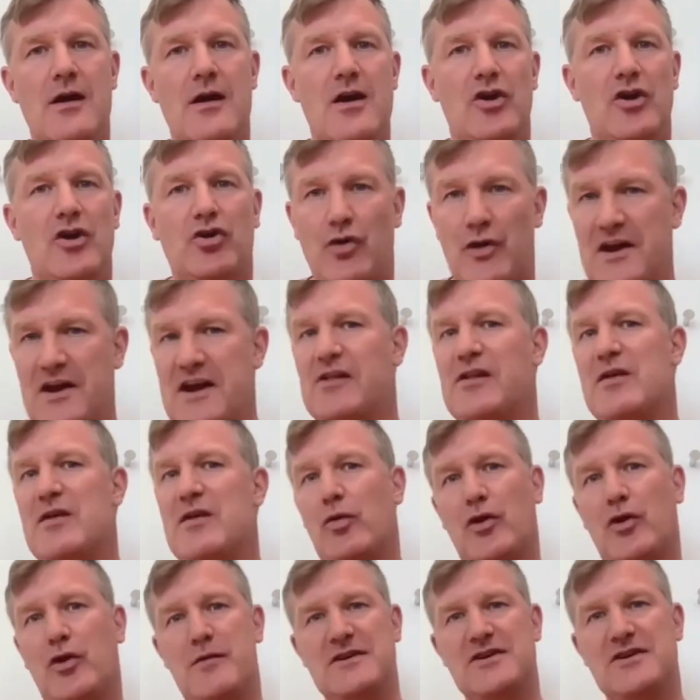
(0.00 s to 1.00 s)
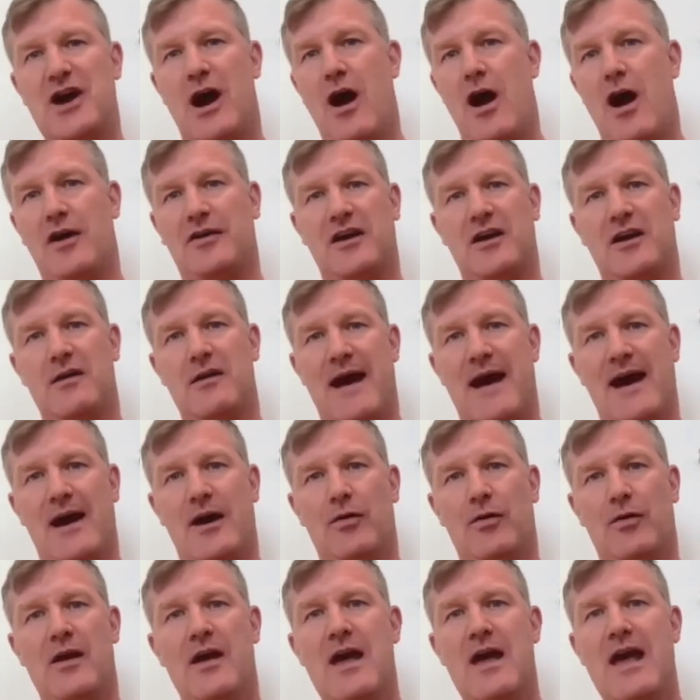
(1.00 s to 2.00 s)
Critically, we're going to be talking
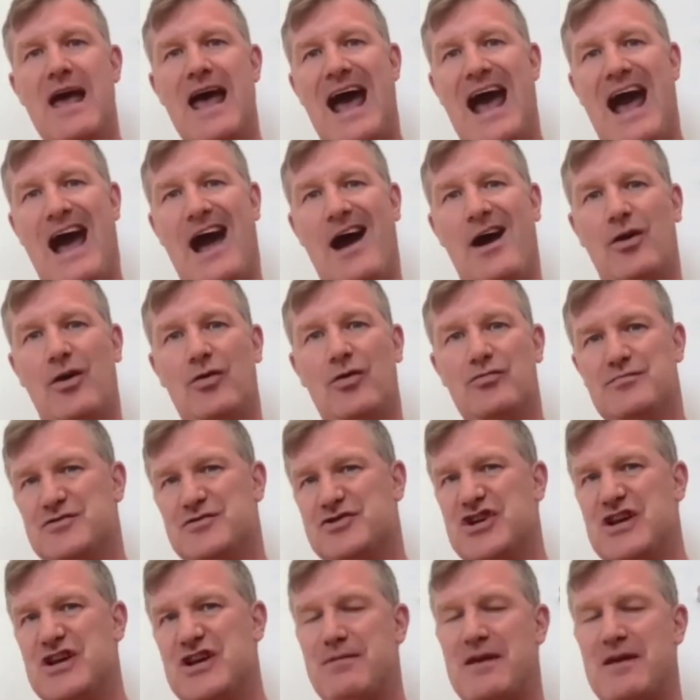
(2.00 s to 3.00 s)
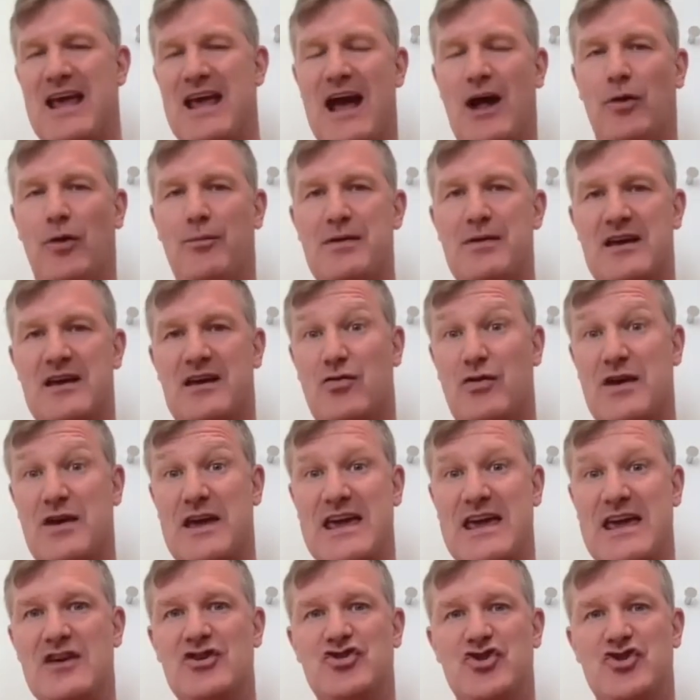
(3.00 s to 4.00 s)
about how GP-LP
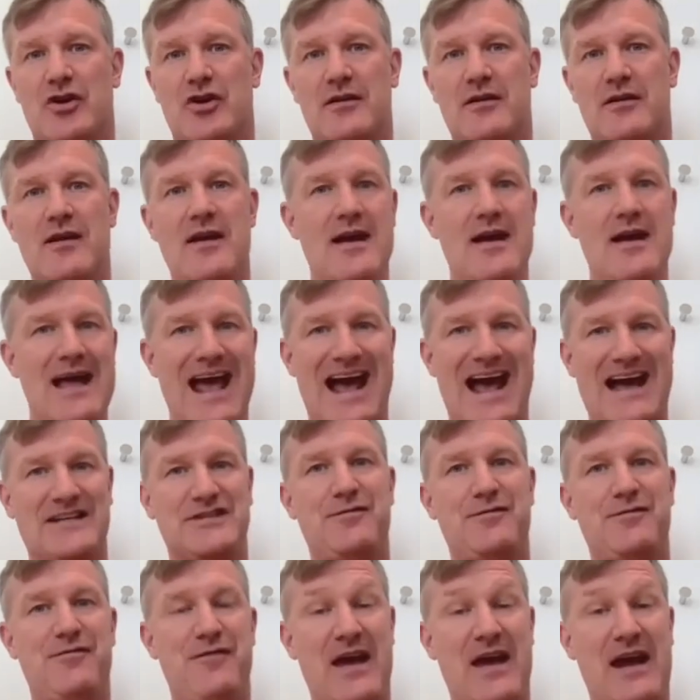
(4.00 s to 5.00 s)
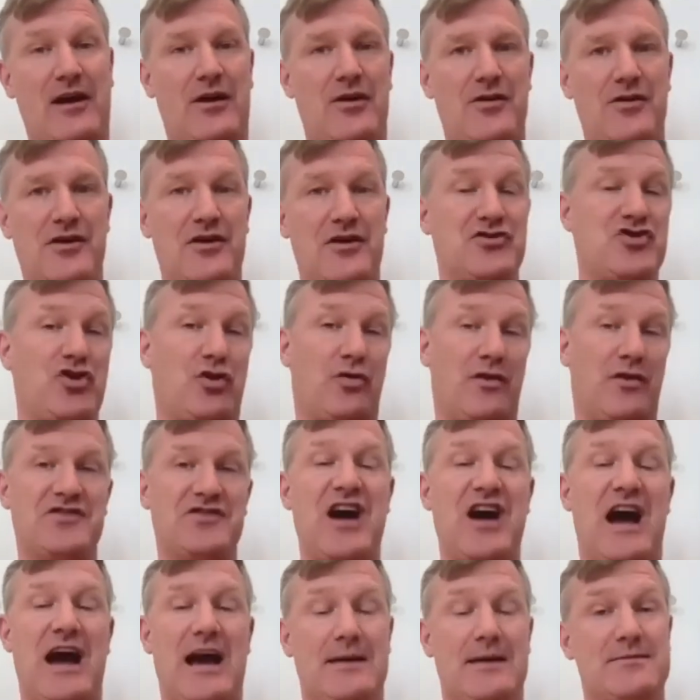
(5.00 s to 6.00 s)
cohesion has fared
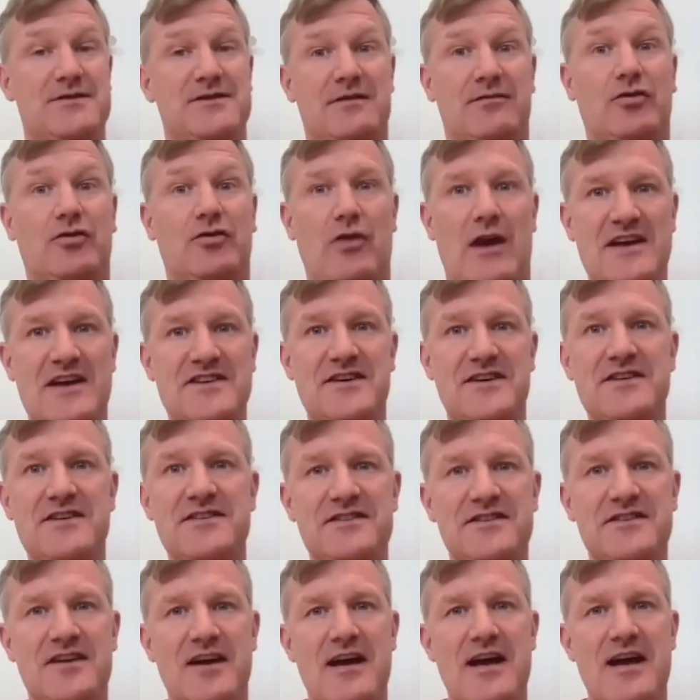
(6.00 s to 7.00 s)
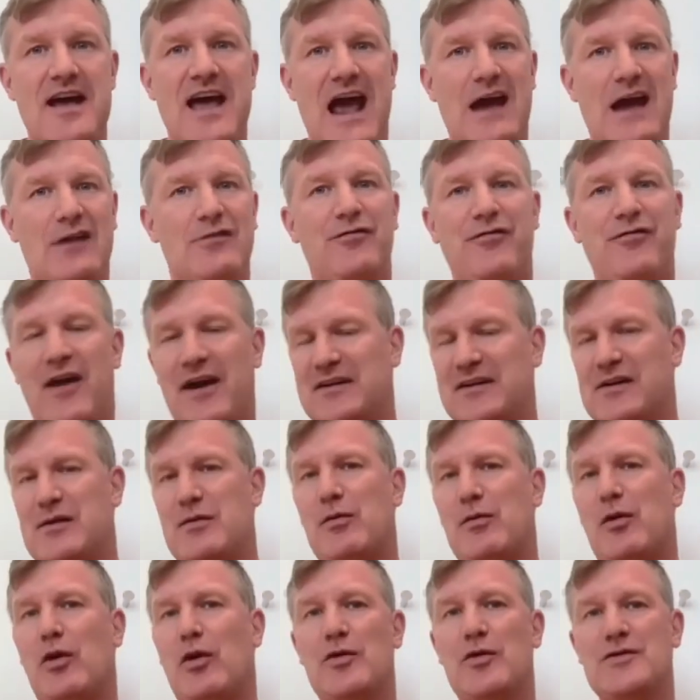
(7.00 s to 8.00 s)
during times of crisis. And
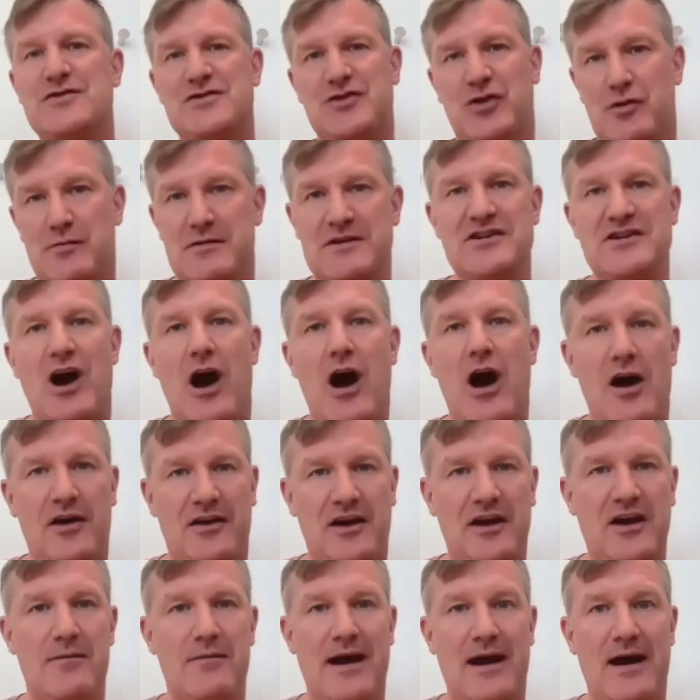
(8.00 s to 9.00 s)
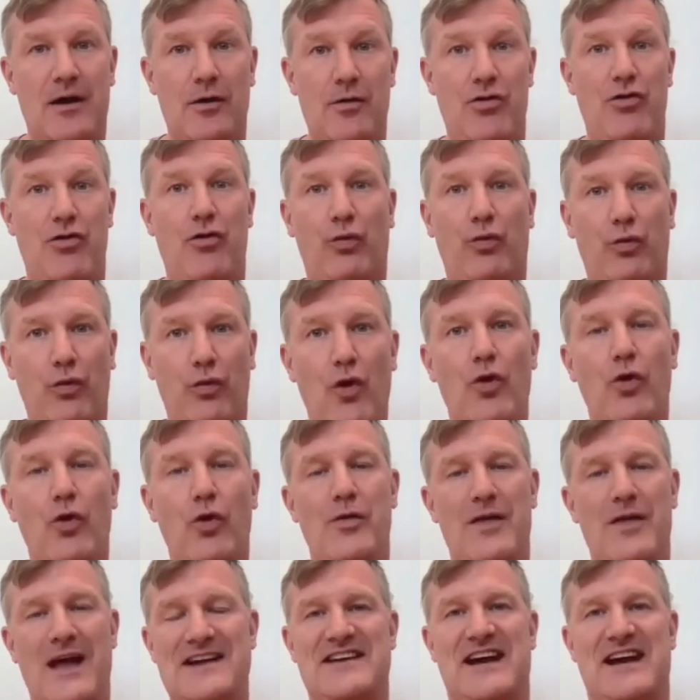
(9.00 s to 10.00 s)
finally, we're also going to be talking about the
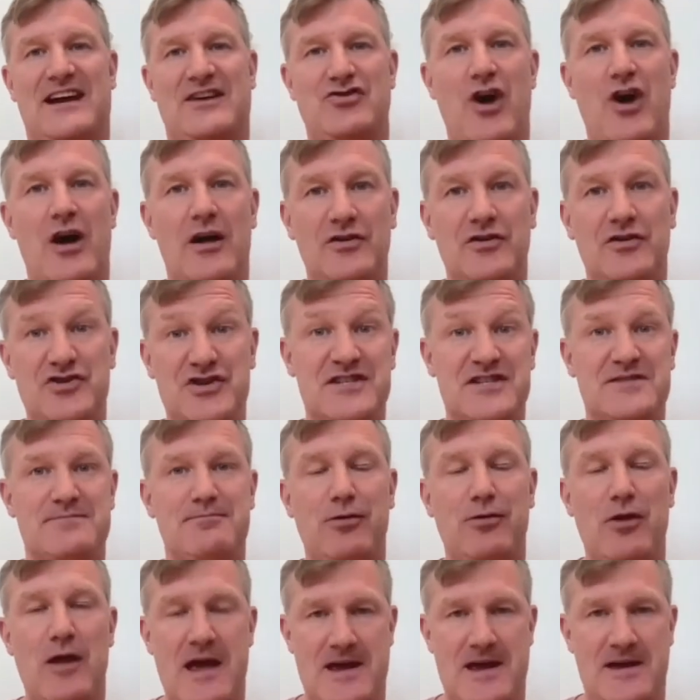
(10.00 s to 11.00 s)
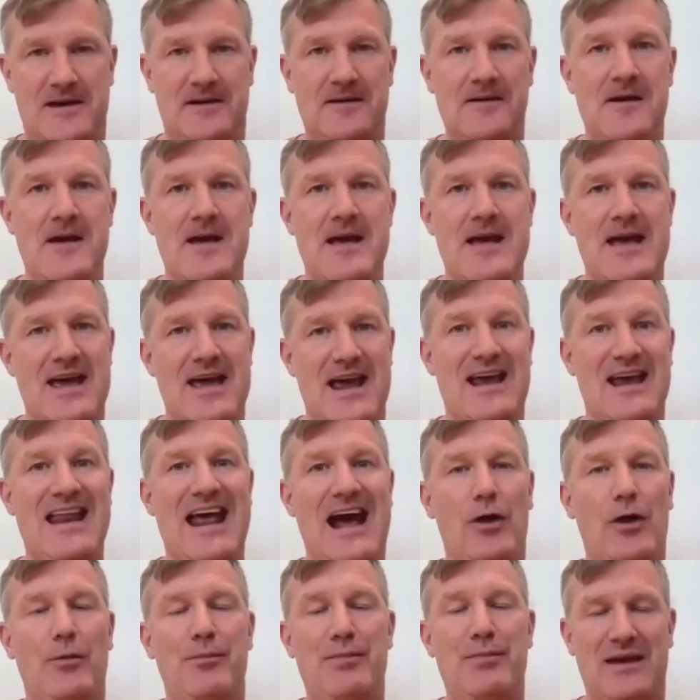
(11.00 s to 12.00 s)
role that technology is playing
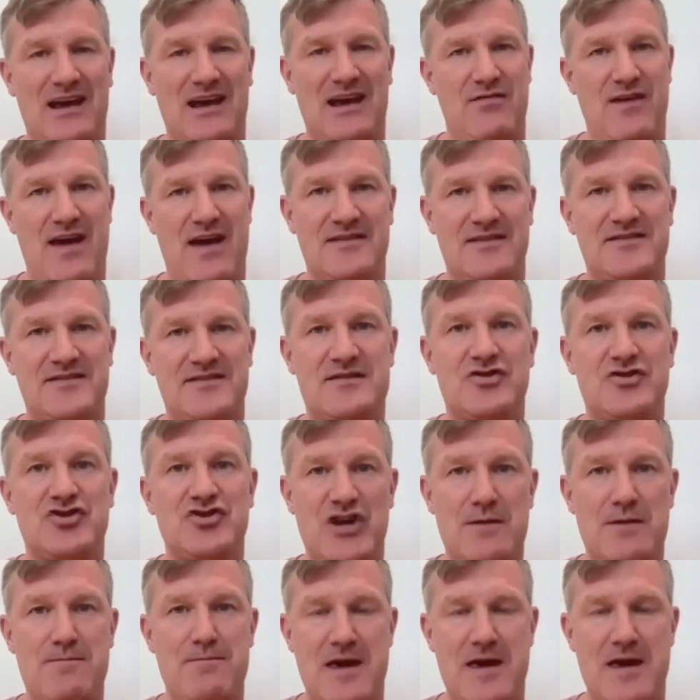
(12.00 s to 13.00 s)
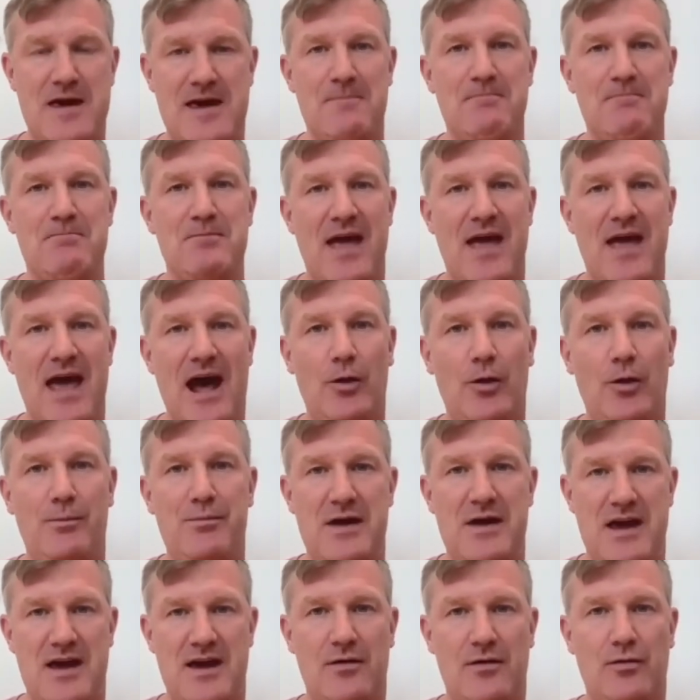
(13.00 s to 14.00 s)
in helping advance the
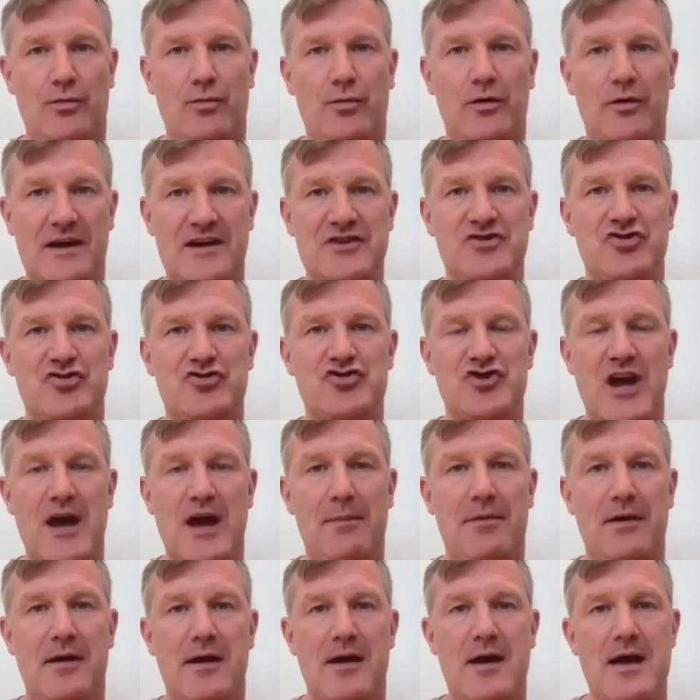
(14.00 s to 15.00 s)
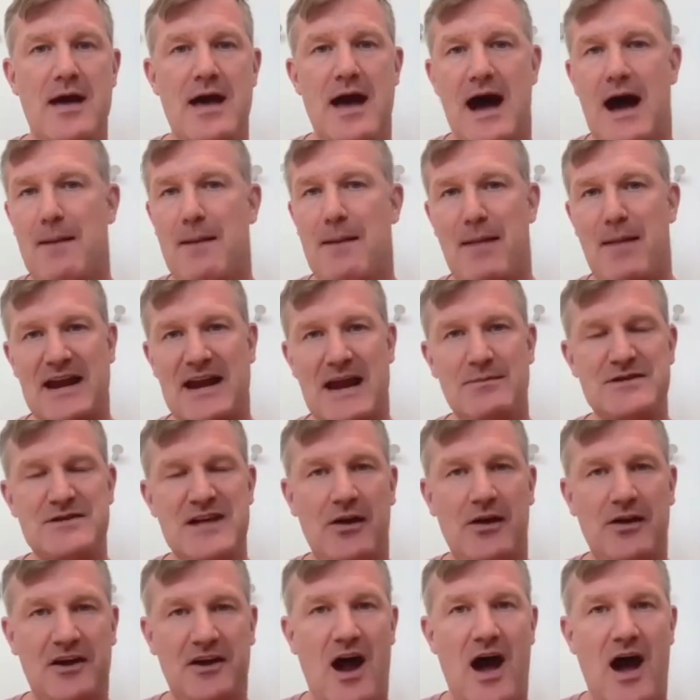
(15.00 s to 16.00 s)
GP-LP relationship. My name is
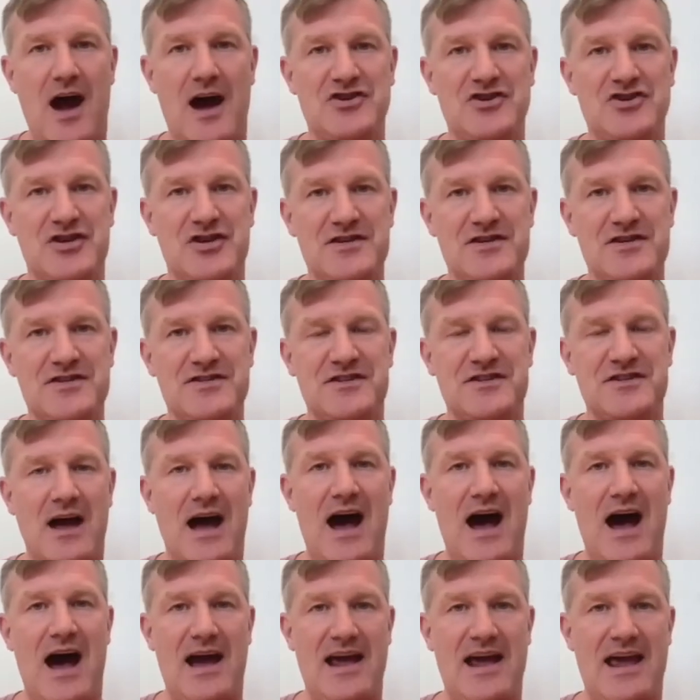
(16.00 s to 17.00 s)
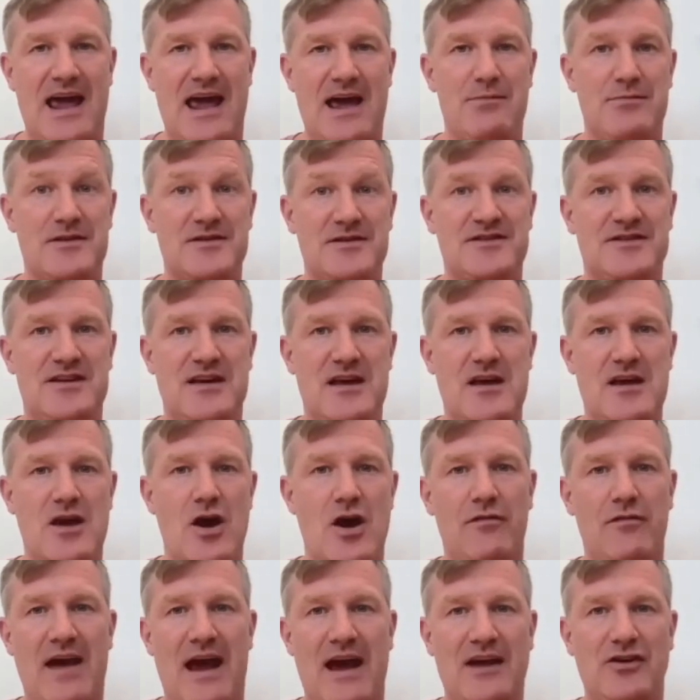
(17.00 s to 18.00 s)
Eliot Hodges. I am the CEO of
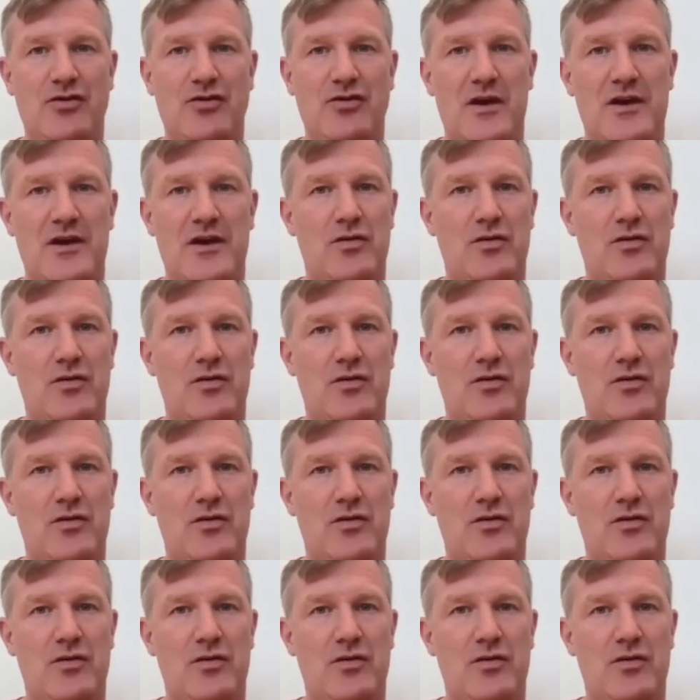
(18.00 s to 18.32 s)
Anduin.